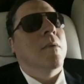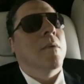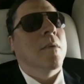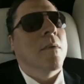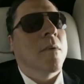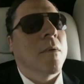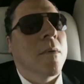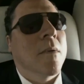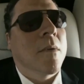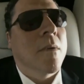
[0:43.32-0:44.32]

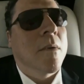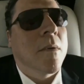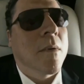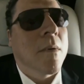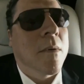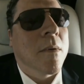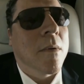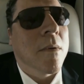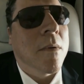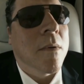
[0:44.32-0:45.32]

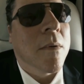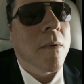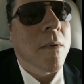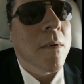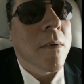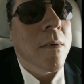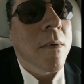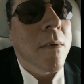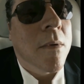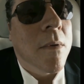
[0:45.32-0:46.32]

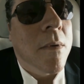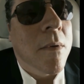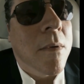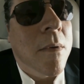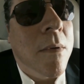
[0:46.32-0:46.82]
(silence)